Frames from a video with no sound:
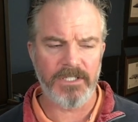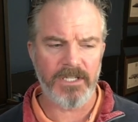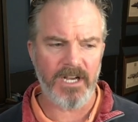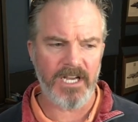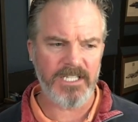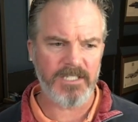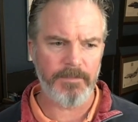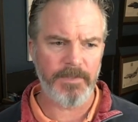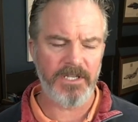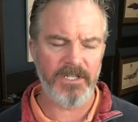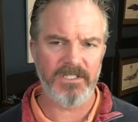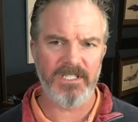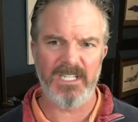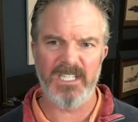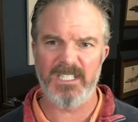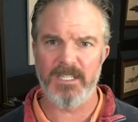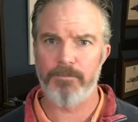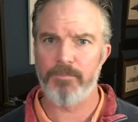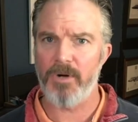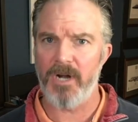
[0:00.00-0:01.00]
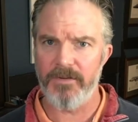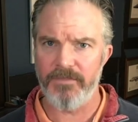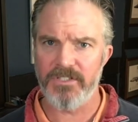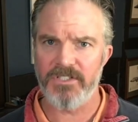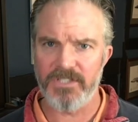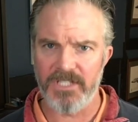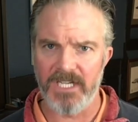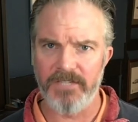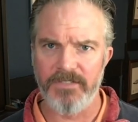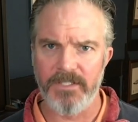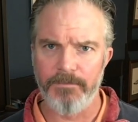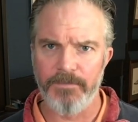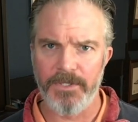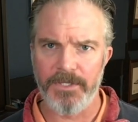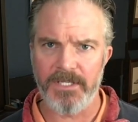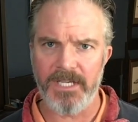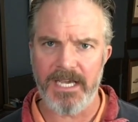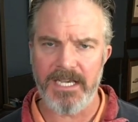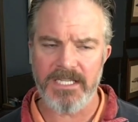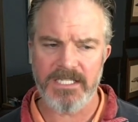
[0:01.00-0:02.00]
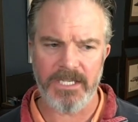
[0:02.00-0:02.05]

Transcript: guys, because it is a private server, okay?